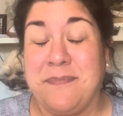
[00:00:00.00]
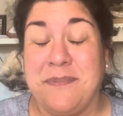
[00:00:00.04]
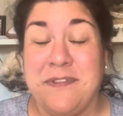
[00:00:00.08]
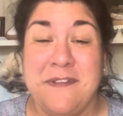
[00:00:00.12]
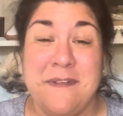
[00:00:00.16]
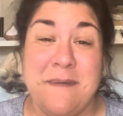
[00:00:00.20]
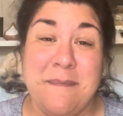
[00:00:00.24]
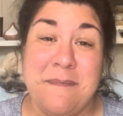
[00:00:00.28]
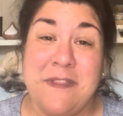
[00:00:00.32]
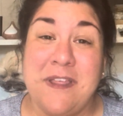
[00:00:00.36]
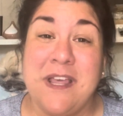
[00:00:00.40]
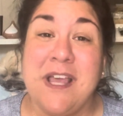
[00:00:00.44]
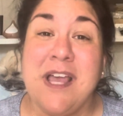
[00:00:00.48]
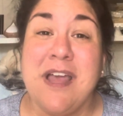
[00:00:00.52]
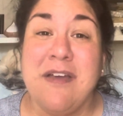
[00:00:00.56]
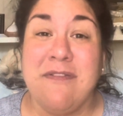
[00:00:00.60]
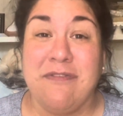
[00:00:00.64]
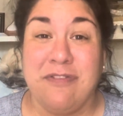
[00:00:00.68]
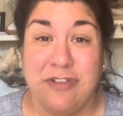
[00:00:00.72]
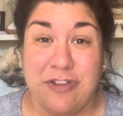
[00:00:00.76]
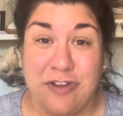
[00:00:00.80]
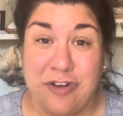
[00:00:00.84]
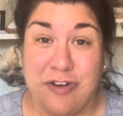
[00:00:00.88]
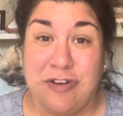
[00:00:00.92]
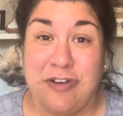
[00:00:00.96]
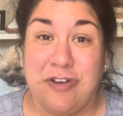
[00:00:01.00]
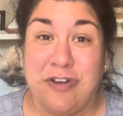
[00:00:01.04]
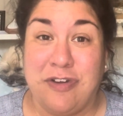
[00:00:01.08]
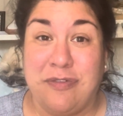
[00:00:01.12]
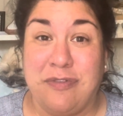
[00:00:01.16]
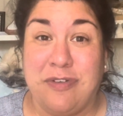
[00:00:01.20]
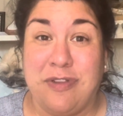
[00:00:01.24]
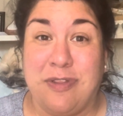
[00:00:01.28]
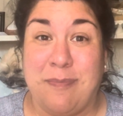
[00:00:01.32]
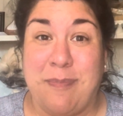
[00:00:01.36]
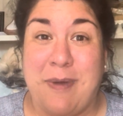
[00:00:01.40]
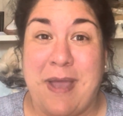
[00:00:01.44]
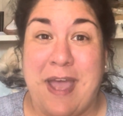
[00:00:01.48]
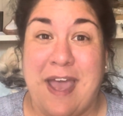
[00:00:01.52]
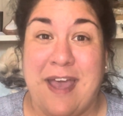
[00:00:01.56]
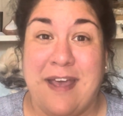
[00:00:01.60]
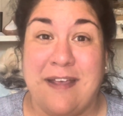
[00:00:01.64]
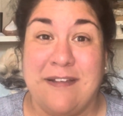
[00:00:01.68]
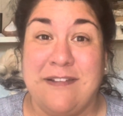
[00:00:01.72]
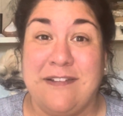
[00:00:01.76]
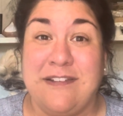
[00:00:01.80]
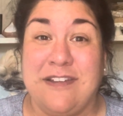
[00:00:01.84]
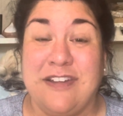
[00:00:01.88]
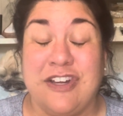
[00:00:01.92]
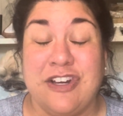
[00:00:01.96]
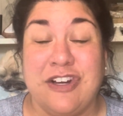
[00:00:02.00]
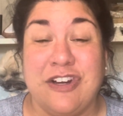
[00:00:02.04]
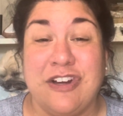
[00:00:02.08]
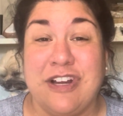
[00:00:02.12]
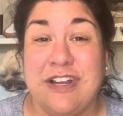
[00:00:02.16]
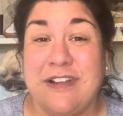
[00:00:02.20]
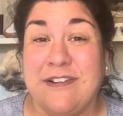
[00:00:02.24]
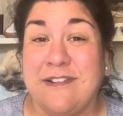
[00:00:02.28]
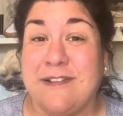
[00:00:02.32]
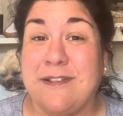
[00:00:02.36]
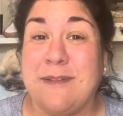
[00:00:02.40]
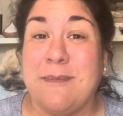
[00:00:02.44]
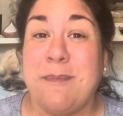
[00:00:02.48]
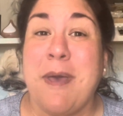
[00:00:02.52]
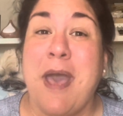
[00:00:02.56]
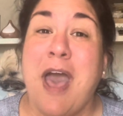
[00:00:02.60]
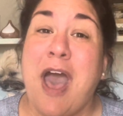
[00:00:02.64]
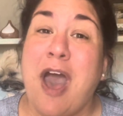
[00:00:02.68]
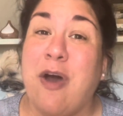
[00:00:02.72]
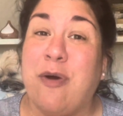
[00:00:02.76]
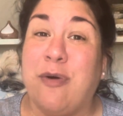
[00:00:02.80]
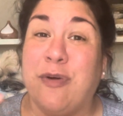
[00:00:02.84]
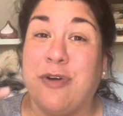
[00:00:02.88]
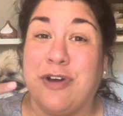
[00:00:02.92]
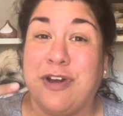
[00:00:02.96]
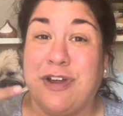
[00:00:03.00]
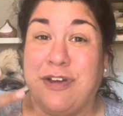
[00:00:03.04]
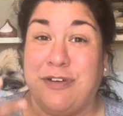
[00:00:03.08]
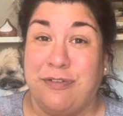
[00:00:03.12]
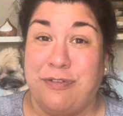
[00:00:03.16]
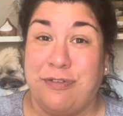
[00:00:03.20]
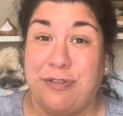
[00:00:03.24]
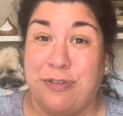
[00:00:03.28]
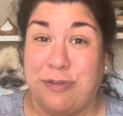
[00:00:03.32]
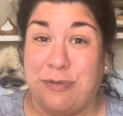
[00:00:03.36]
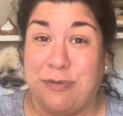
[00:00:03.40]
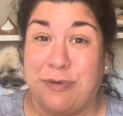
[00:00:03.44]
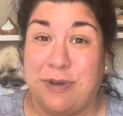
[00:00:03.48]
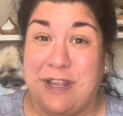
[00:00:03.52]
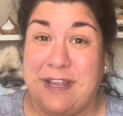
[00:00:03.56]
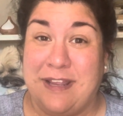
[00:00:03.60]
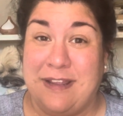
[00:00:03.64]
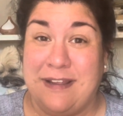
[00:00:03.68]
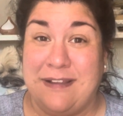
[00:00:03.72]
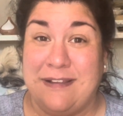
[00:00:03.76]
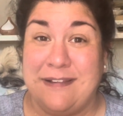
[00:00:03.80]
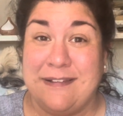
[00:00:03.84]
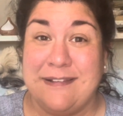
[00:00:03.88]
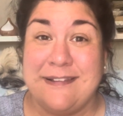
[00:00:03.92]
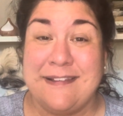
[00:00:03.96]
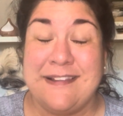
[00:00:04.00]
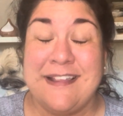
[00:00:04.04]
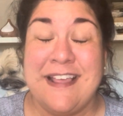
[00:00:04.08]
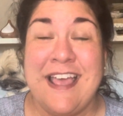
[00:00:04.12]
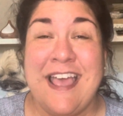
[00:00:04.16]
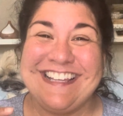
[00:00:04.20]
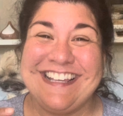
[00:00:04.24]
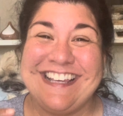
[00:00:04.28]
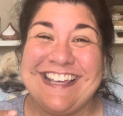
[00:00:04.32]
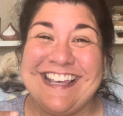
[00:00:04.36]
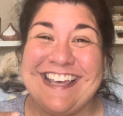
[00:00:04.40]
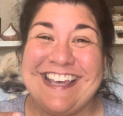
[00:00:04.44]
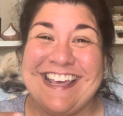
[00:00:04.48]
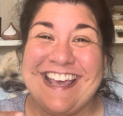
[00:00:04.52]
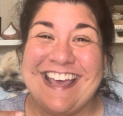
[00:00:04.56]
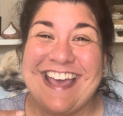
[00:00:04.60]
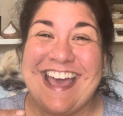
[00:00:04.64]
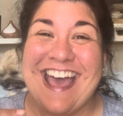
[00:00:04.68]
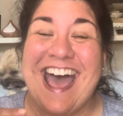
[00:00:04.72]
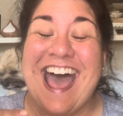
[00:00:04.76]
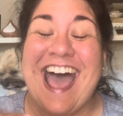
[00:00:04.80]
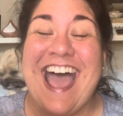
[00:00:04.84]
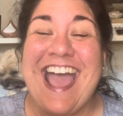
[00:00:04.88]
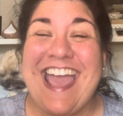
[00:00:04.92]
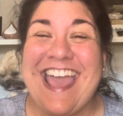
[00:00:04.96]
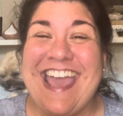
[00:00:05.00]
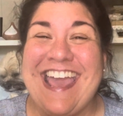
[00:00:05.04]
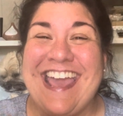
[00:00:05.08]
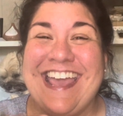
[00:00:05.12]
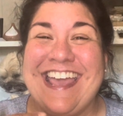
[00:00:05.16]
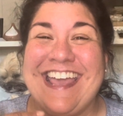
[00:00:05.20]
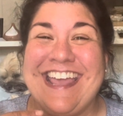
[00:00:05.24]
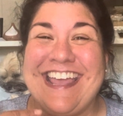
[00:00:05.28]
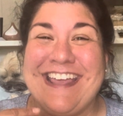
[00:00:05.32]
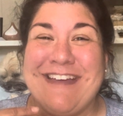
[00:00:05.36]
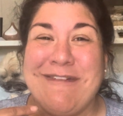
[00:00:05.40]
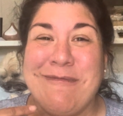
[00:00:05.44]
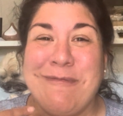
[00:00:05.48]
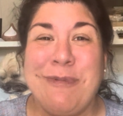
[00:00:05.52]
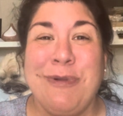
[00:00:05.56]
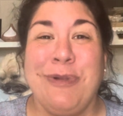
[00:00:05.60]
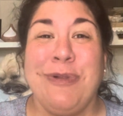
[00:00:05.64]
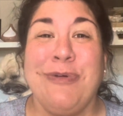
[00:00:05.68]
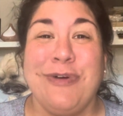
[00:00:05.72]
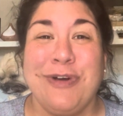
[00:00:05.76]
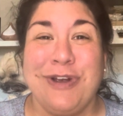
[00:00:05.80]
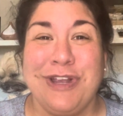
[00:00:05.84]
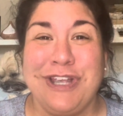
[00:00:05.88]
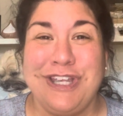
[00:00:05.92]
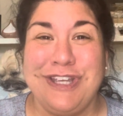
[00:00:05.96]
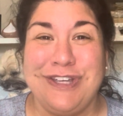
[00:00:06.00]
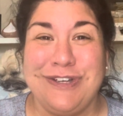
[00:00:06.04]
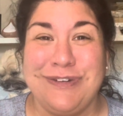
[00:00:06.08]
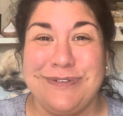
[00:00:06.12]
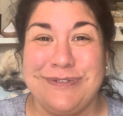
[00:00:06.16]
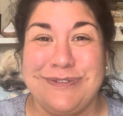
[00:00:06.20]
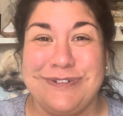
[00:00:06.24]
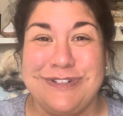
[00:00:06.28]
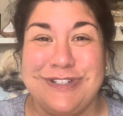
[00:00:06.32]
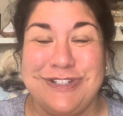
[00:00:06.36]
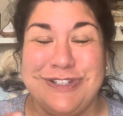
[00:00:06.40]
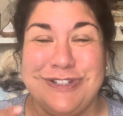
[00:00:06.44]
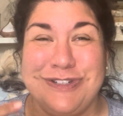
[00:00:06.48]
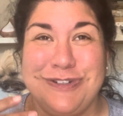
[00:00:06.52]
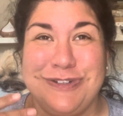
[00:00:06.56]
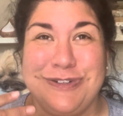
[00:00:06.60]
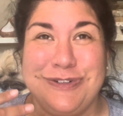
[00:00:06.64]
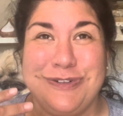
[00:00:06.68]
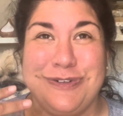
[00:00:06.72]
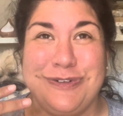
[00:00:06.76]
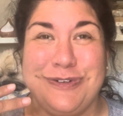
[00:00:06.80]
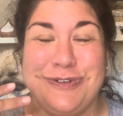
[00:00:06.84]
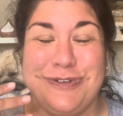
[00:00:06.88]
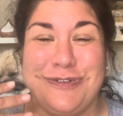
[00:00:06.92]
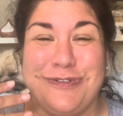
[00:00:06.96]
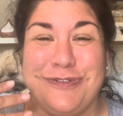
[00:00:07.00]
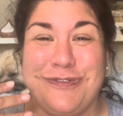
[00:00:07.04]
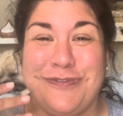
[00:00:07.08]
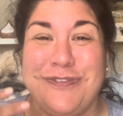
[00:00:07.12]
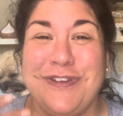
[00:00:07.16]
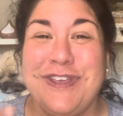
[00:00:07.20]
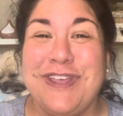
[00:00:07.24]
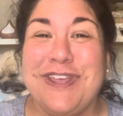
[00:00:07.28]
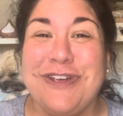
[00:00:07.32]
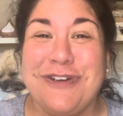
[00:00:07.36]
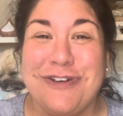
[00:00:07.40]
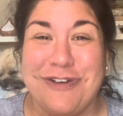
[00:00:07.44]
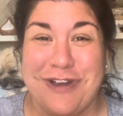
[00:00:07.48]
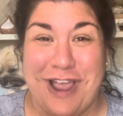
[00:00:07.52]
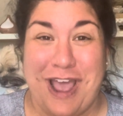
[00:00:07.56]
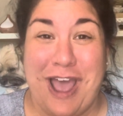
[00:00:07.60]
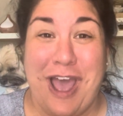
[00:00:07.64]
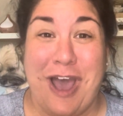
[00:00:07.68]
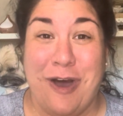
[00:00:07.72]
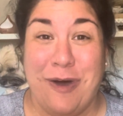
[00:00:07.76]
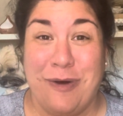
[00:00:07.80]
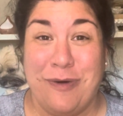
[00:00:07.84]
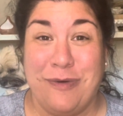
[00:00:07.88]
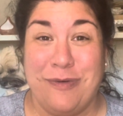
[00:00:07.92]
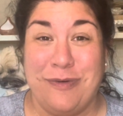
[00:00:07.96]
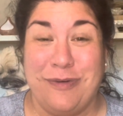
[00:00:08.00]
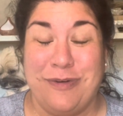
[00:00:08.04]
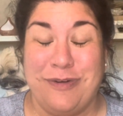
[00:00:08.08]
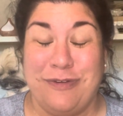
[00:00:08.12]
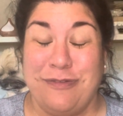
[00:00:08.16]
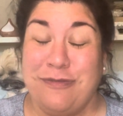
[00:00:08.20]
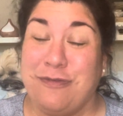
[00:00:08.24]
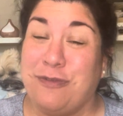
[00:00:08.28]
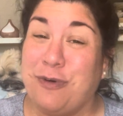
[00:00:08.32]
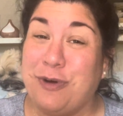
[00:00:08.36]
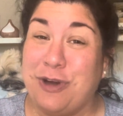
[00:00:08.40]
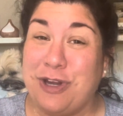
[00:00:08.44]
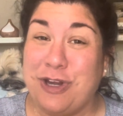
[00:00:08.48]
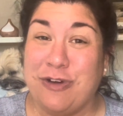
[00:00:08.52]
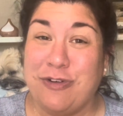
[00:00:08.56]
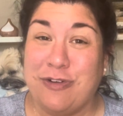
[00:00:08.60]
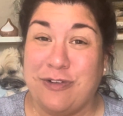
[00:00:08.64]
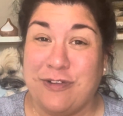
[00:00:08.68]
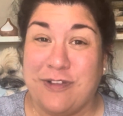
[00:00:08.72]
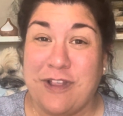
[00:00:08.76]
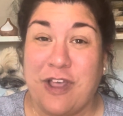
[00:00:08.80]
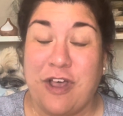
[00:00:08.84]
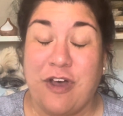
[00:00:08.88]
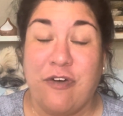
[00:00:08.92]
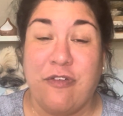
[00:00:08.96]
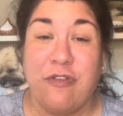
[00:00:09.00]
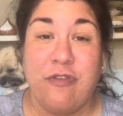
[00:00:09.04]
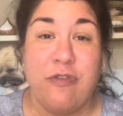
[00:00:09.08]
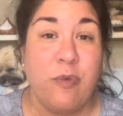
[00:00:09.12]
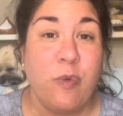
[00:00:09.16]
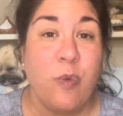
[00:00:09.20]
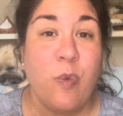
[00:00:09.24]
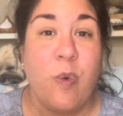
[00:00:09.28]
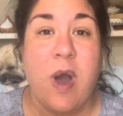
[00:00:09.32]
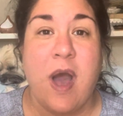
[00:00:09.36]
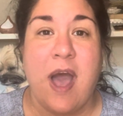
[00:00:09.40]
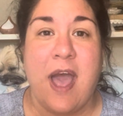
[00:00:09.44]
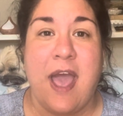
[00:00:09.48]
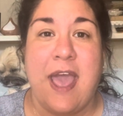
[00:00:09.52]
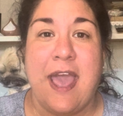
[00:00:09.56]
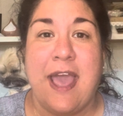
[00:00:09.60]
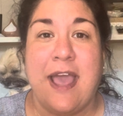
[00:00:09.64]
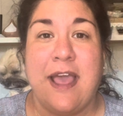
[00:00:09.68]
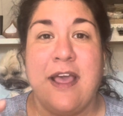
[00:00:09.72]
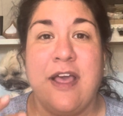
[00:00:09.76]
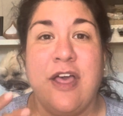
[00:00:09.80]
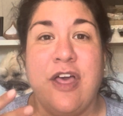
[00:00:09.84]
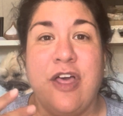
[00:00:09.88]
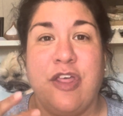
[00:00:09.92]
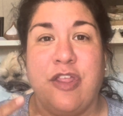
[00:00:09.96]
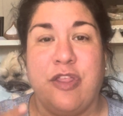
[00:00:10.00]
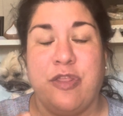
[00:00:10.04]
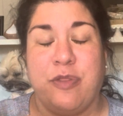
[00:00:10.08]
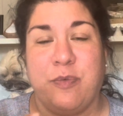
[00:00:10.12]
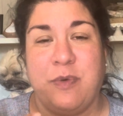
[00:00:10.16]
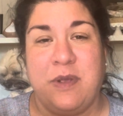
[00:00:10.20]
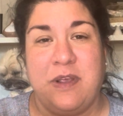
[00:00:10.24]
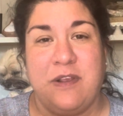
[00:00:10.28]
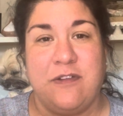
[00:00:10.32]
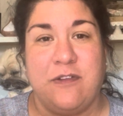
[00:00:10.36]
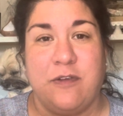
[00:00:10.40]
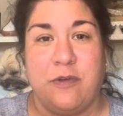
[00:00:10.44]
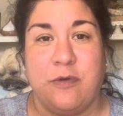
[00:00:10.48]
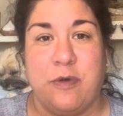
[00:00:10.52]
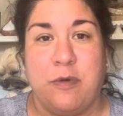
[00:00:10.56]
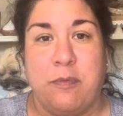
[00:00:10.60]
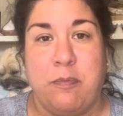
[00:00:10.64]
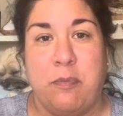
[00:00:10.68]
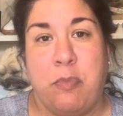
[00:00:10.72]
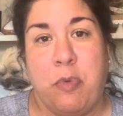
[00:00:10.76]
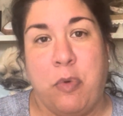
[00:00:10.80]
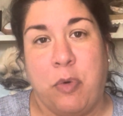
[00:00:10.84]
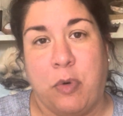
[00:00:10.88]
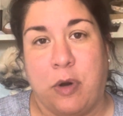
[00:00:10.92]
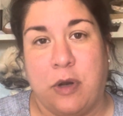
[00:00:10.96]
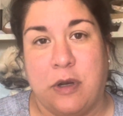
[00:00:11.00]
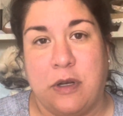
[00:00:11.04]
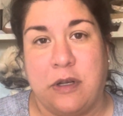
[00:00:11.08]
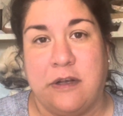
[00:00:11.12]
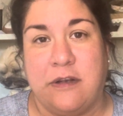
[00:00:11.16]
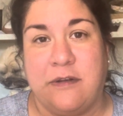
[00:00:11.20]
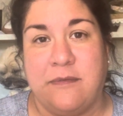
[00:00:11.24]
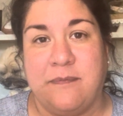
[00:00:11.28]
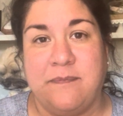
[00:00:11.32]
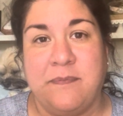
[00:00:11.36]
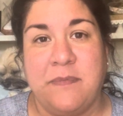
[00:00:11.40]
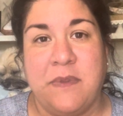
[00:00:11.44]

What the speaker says: Something I've learned over the past year is the power of threes. I implore you to figure out for yourself why threes are important.